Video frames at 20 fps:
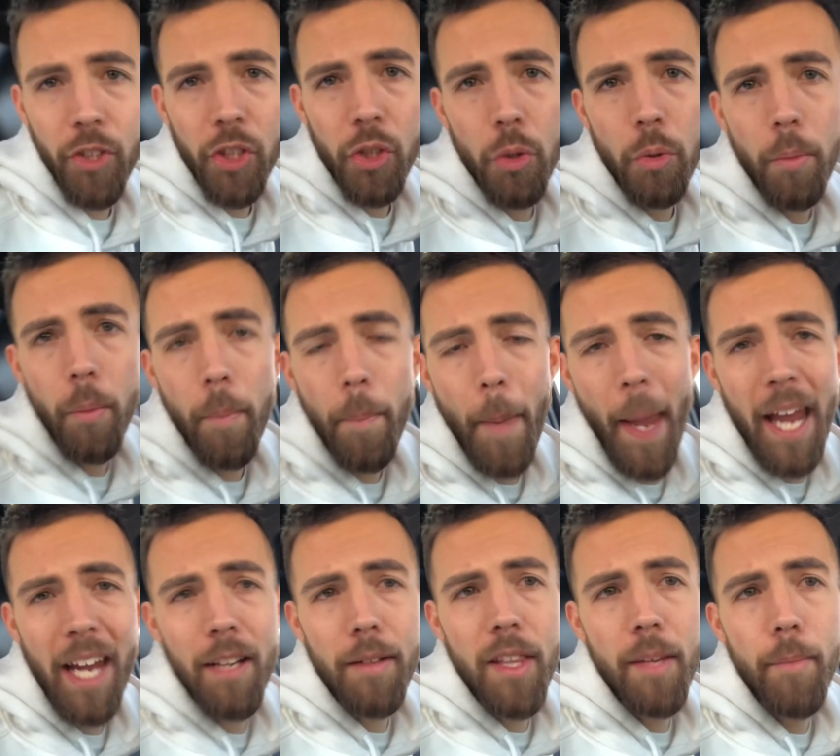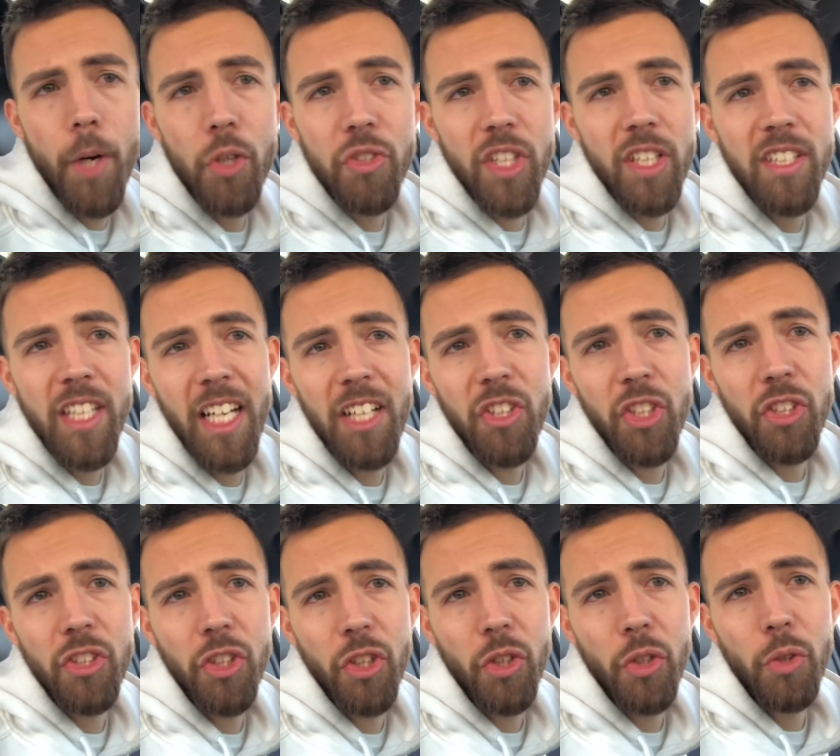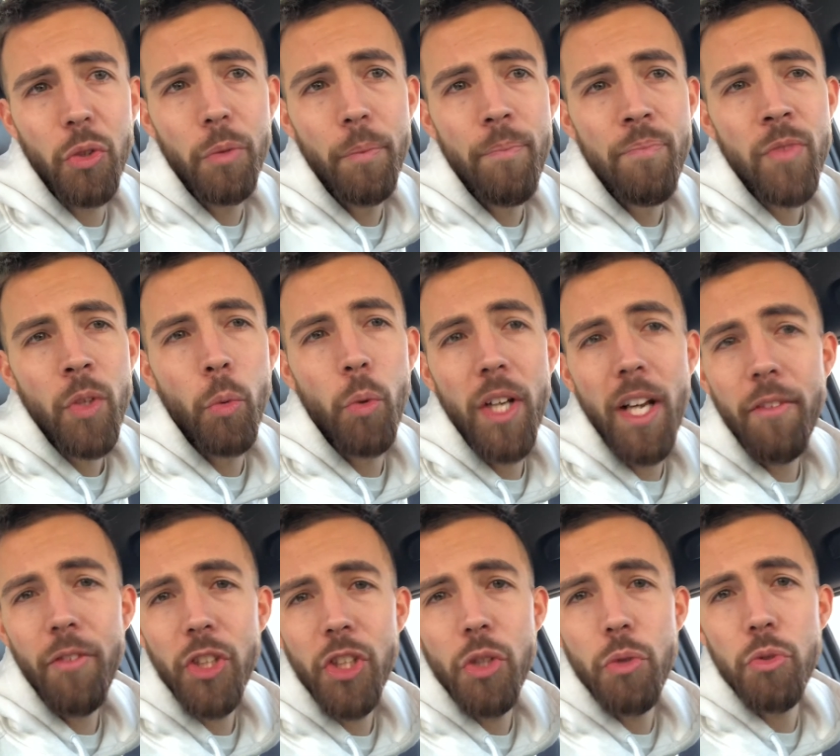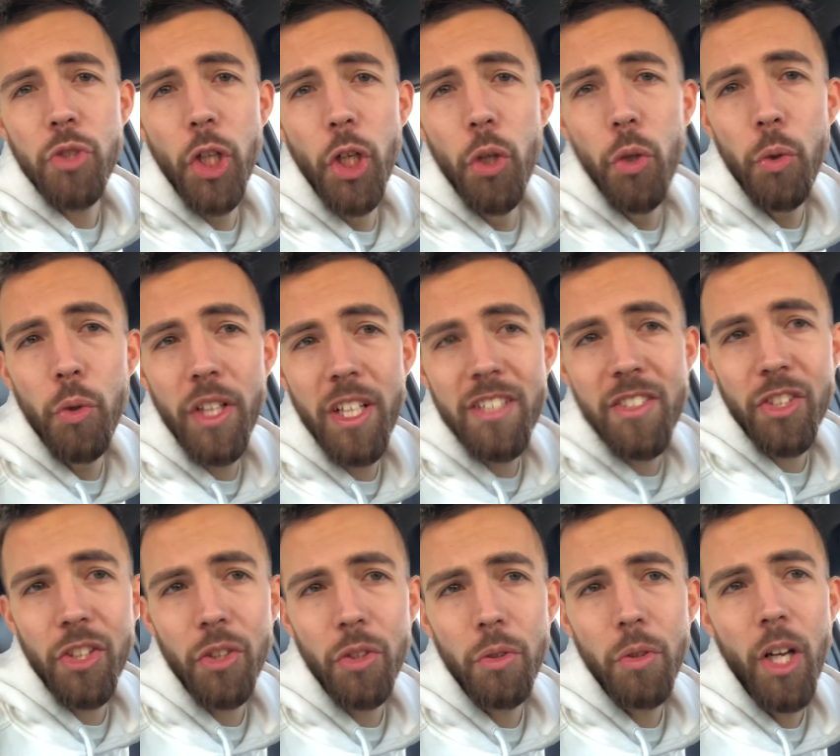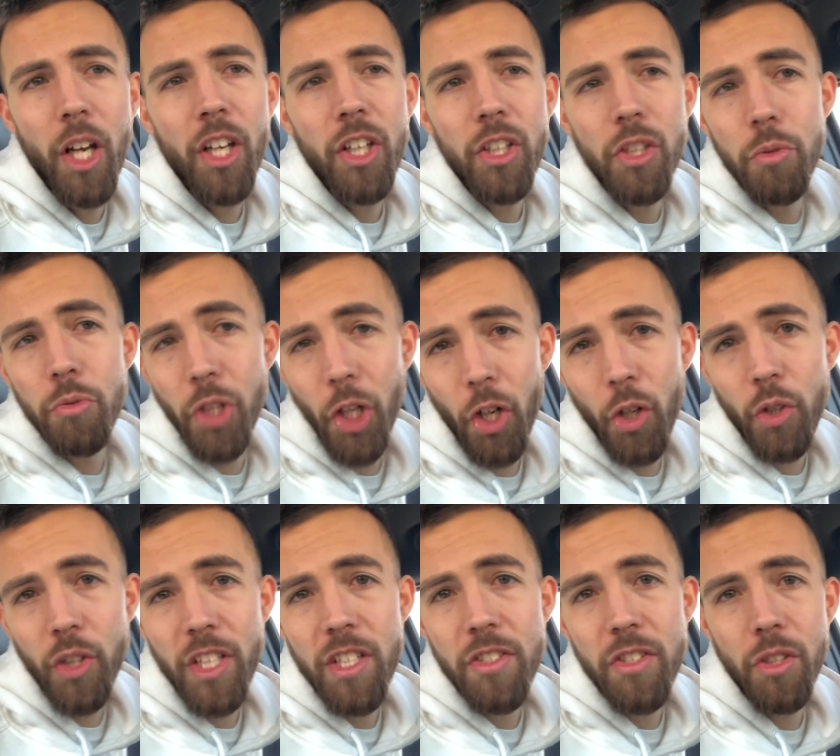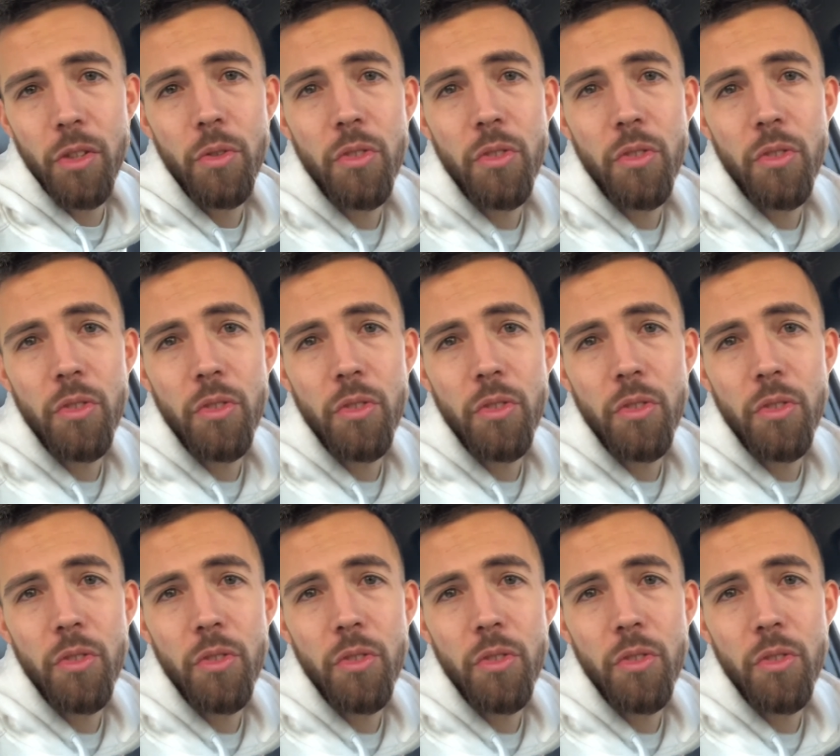you pay the most attention to whatever you tune into, you turn into.